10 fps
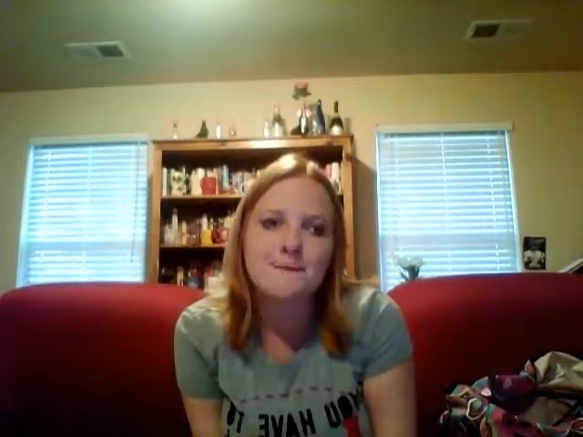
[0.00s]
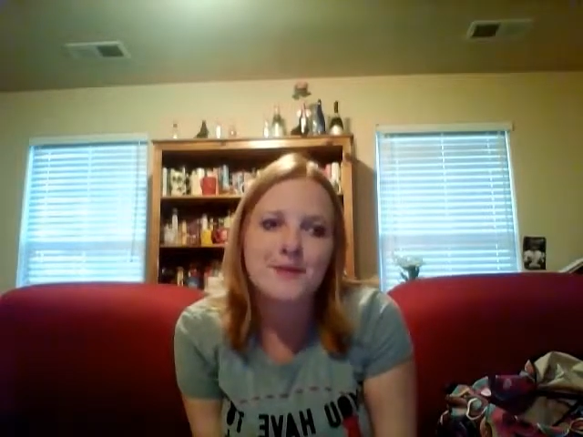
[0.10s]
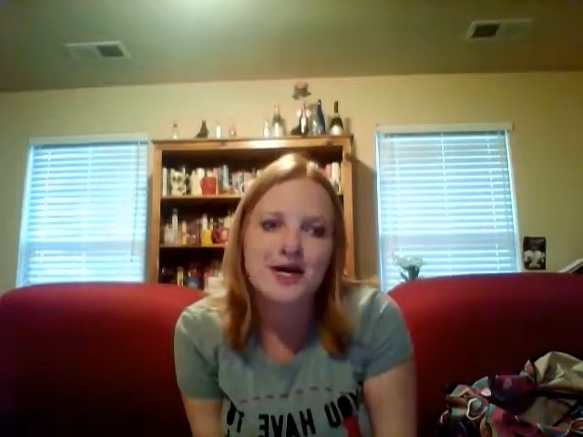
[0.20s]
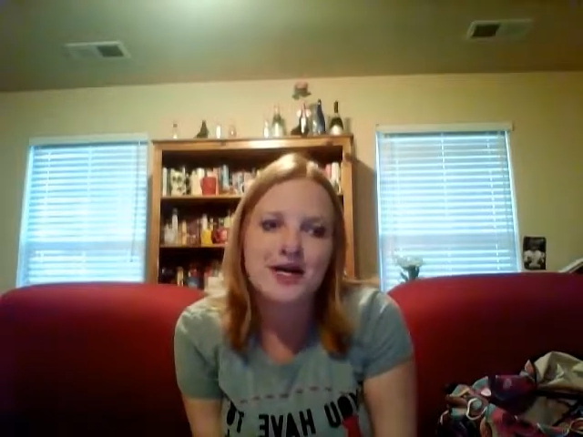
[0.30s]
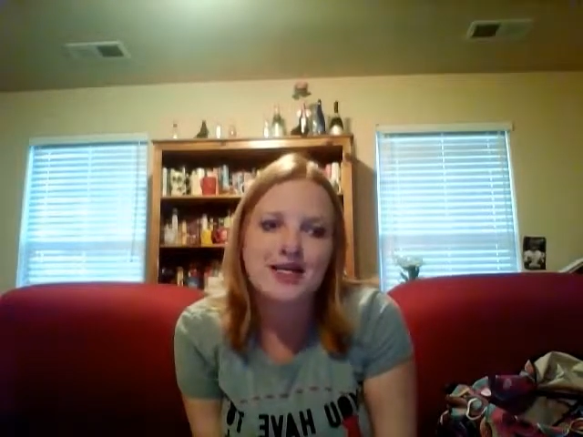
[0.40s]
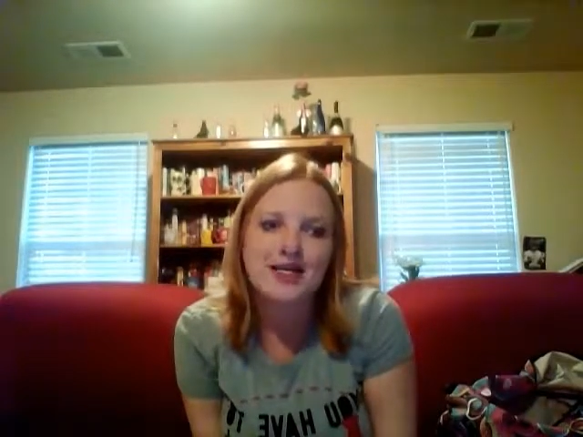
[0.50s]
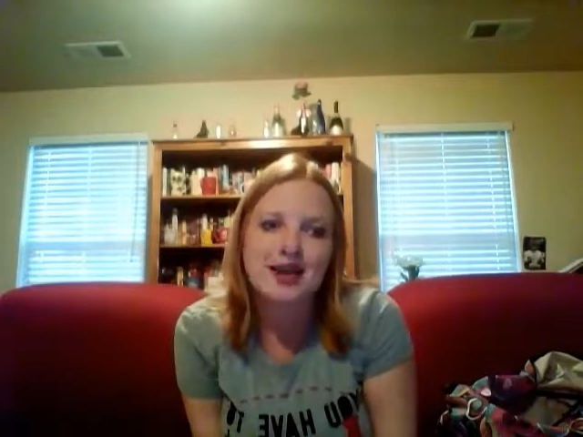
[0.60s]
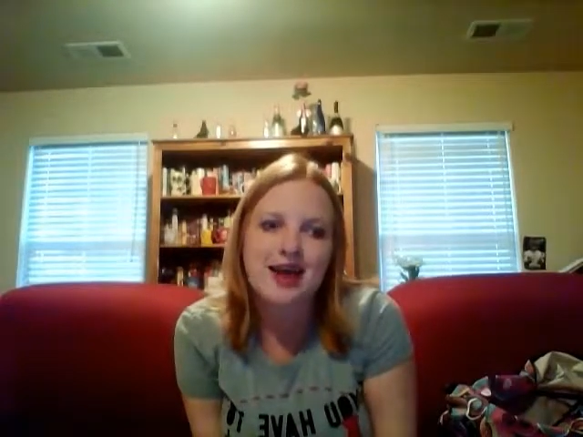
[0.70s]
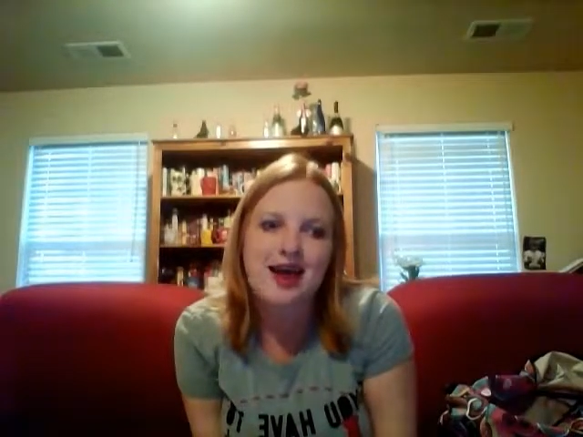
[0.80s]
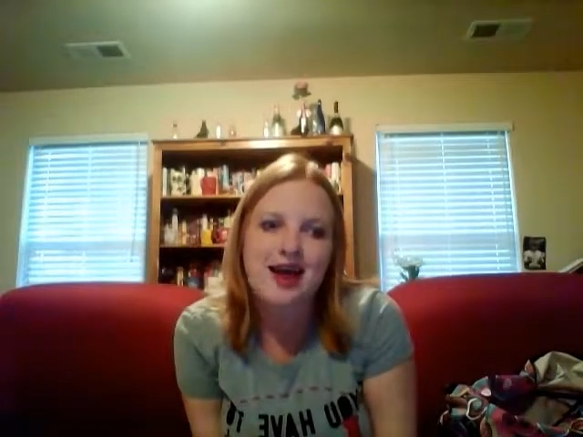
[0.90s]
But
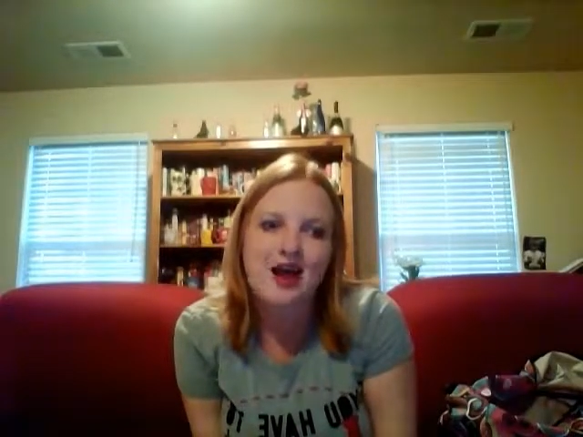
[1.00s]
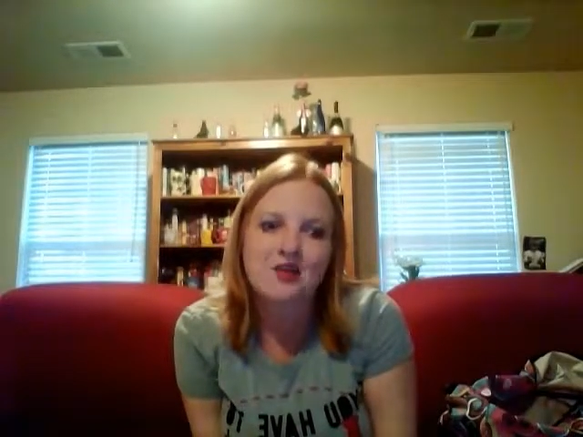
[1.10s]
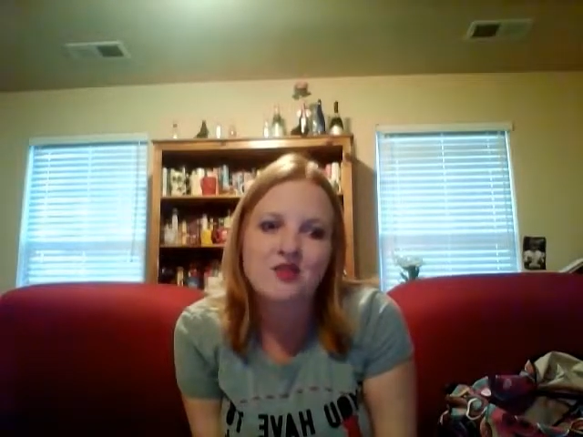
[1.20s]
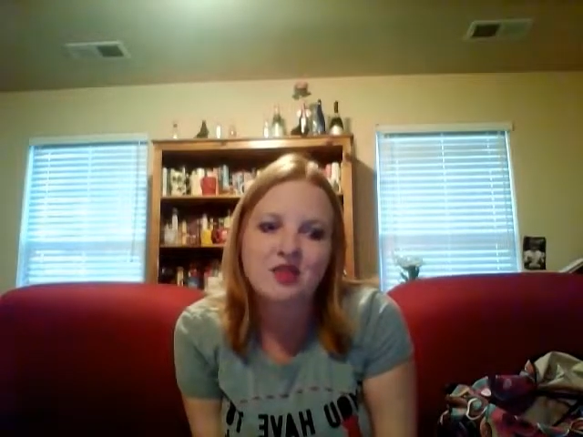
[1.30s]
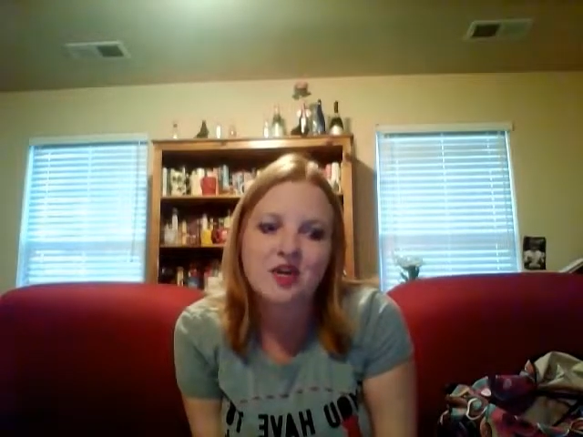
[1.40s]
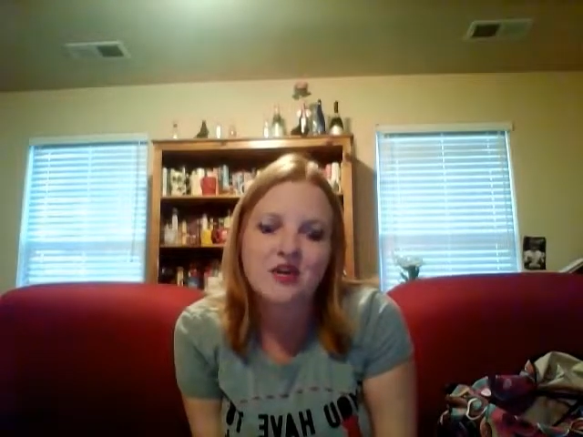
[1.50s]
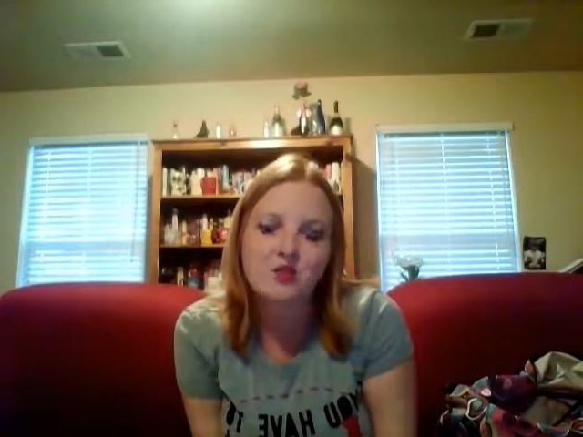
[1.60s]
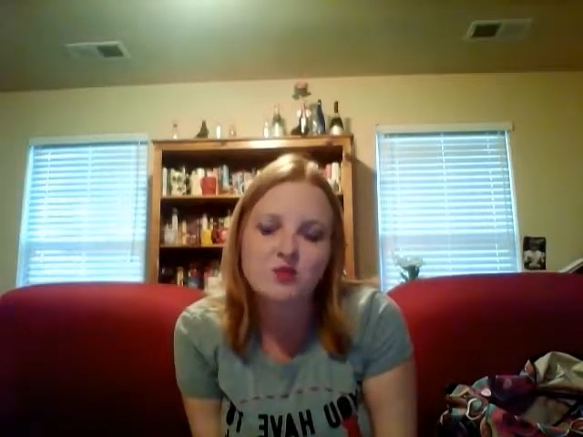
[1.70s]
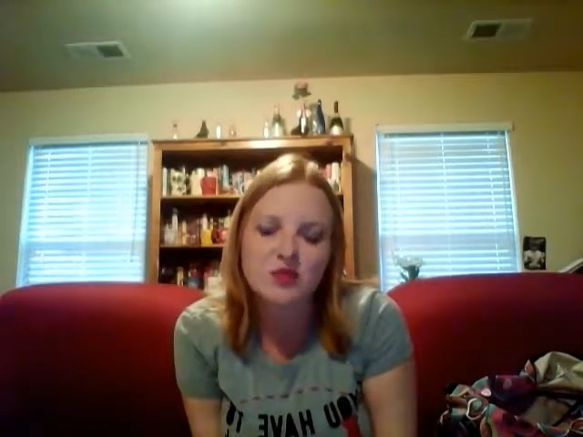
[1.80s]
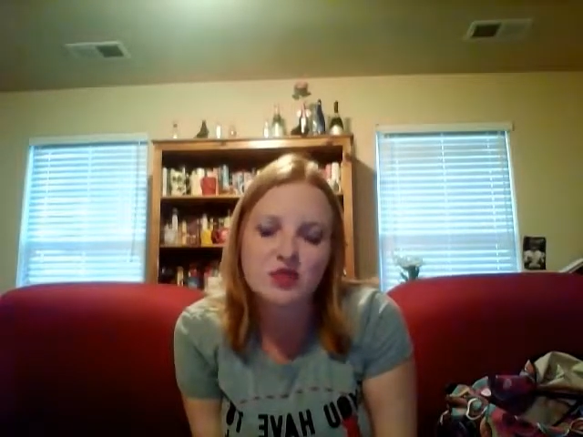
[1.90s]
I feel like I have
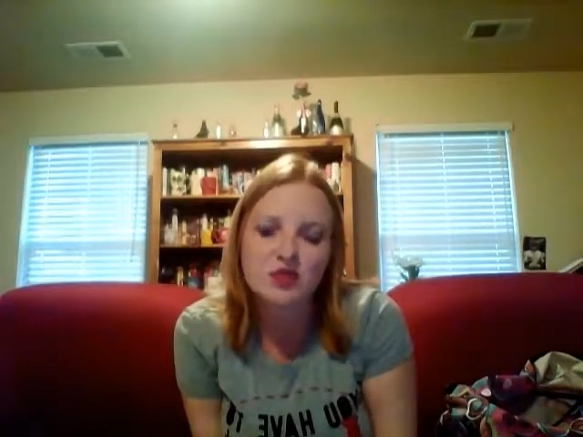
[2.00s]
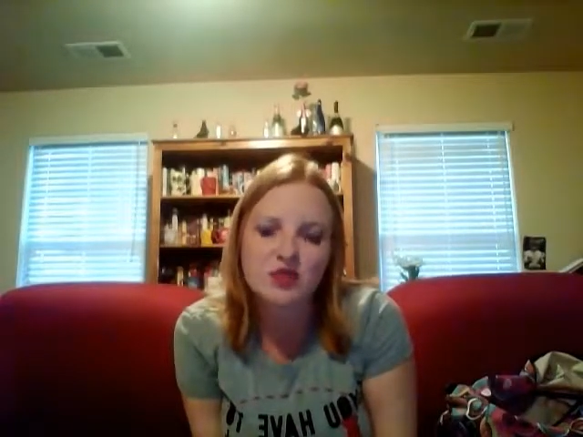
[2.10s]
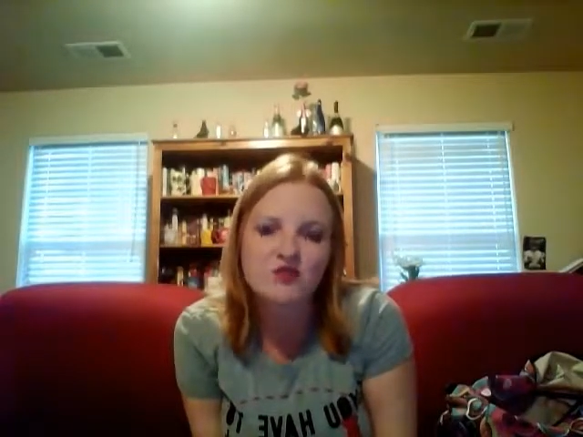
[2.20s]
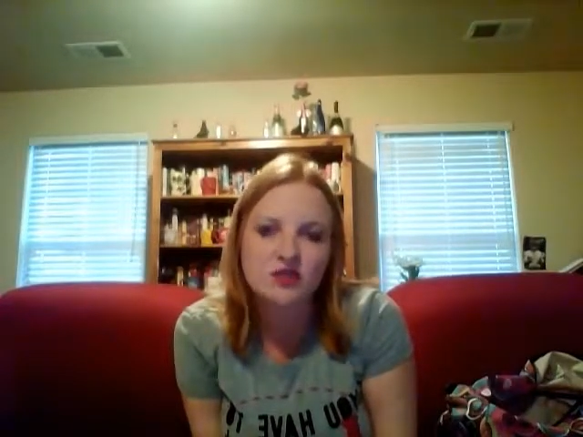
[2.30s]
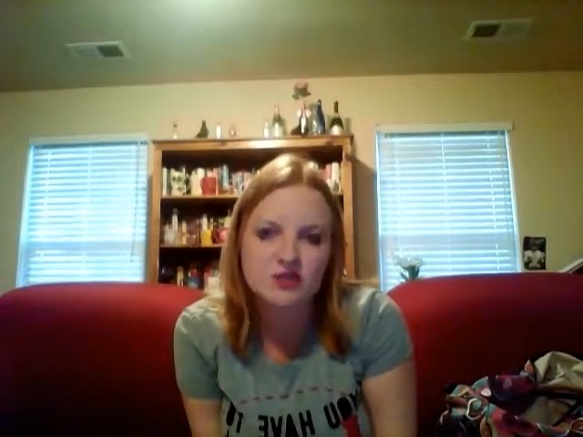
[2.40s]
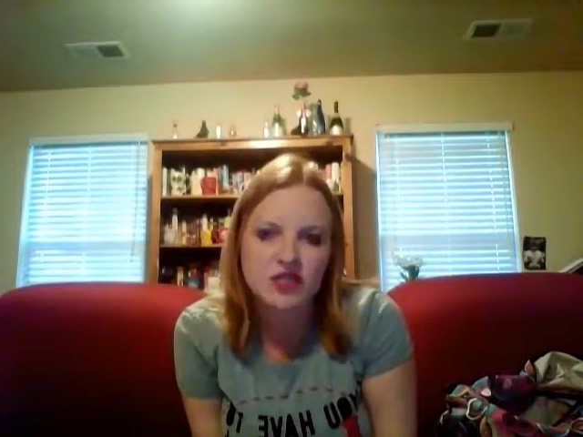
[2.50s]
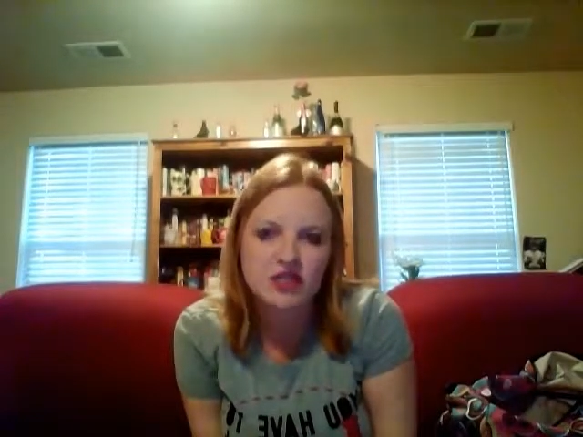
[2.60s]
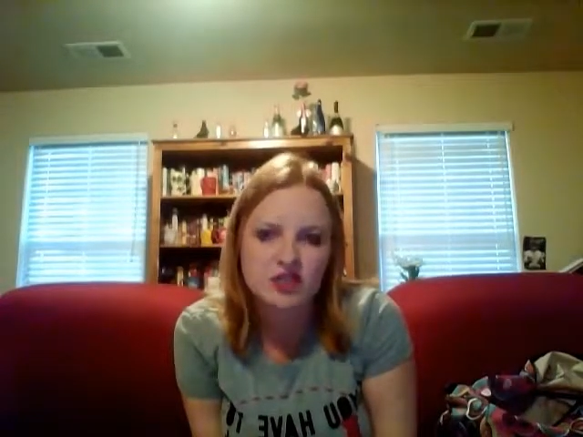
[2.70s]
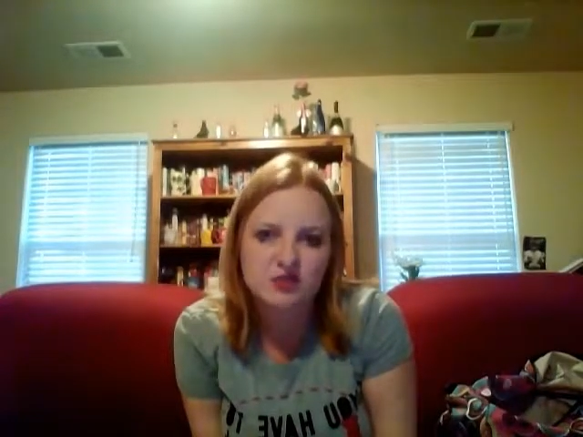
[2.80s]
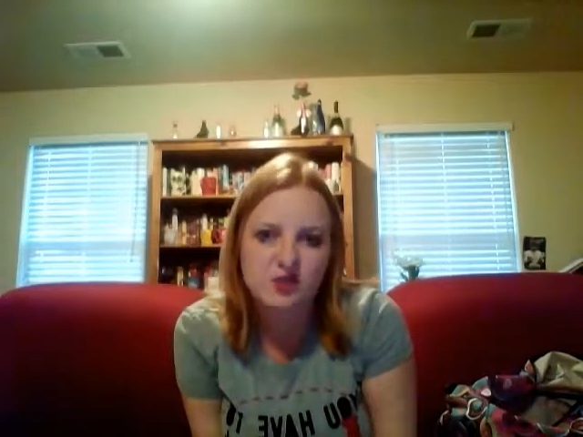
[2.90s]
a really good
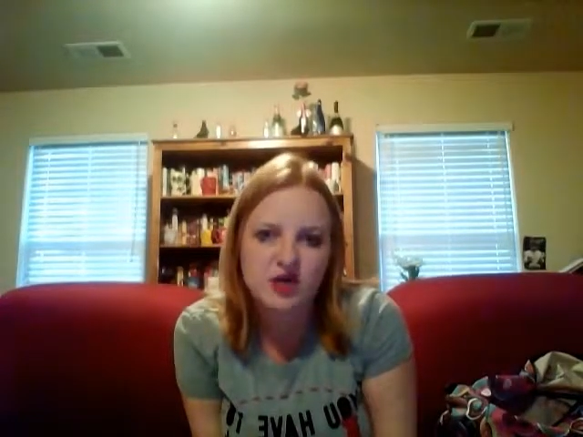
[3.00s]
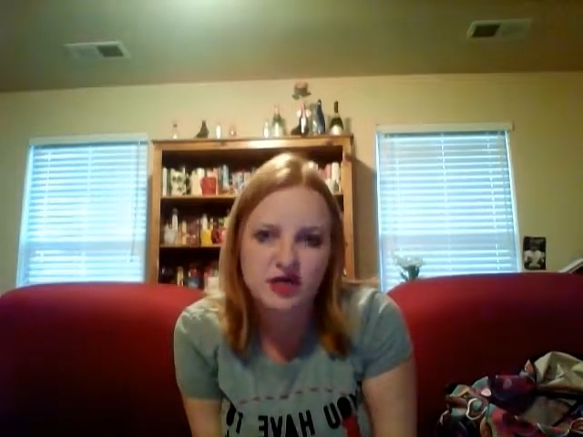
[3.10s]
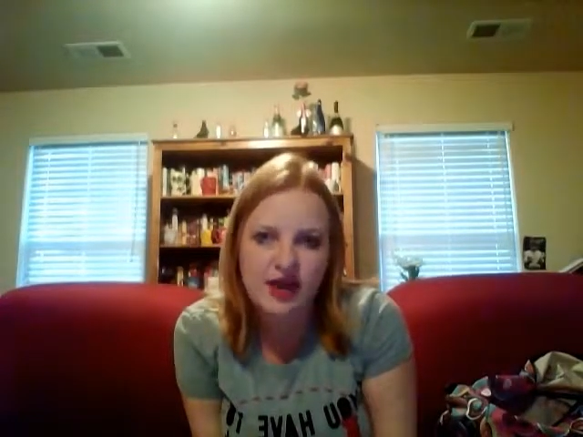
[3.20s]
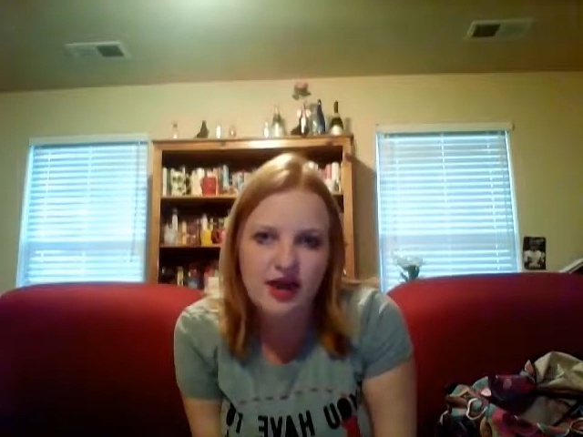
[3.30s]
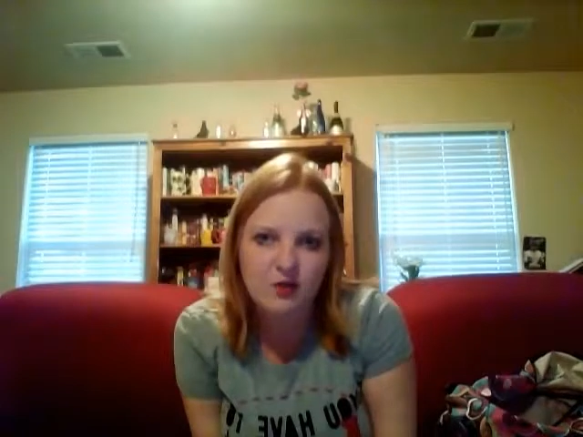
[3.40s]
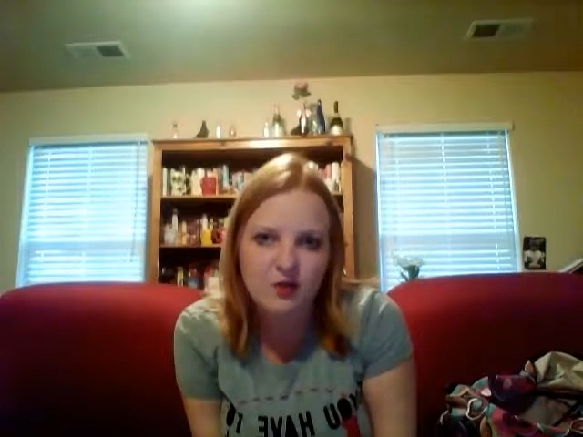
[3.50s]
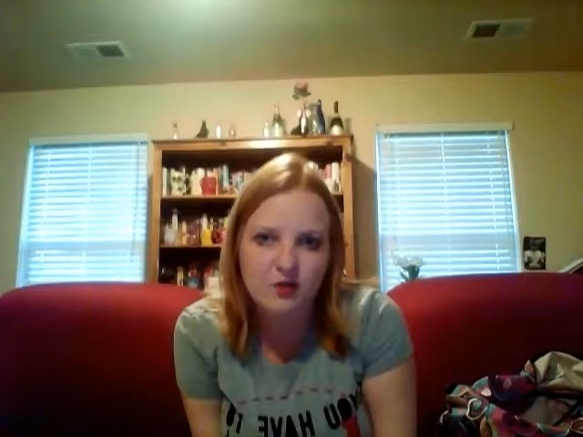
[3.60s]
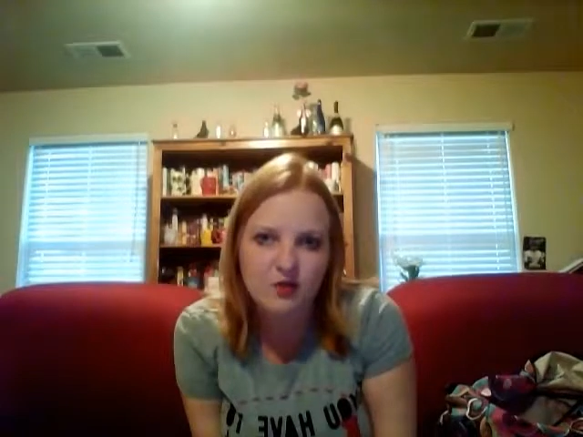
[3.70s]
foundation for it now.